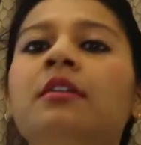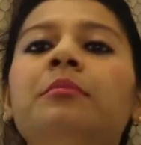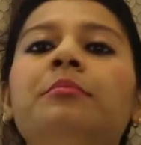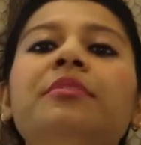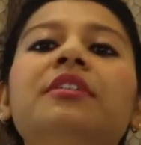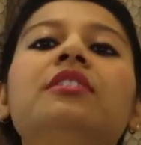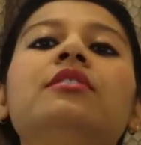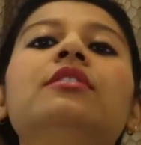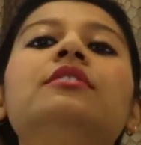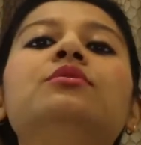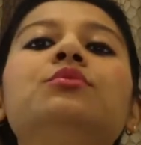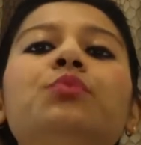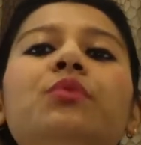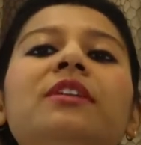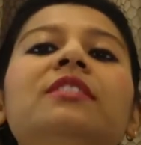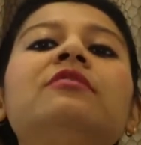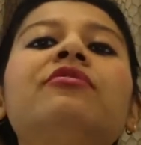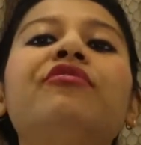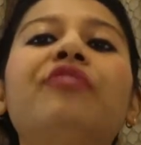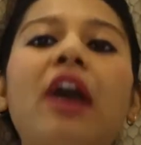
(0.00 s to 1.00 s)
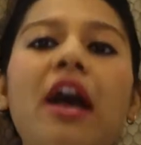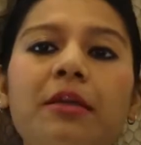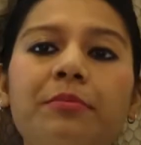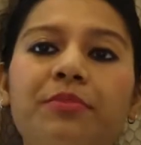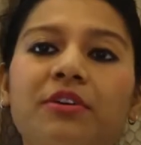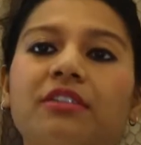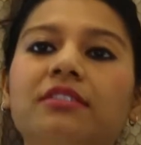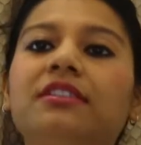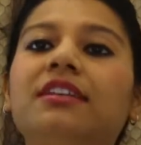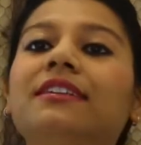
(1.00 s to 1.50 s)
because with
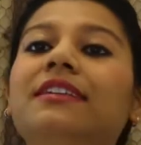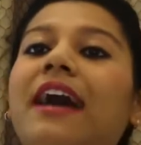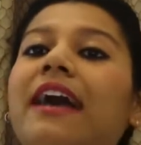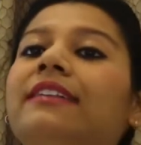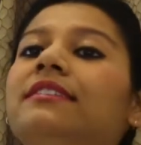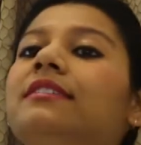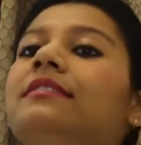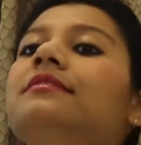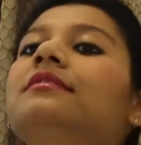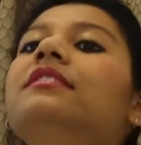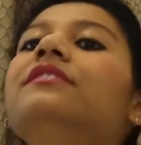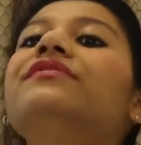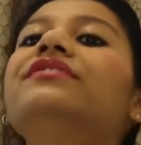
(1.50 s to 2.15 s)
fiber the digestive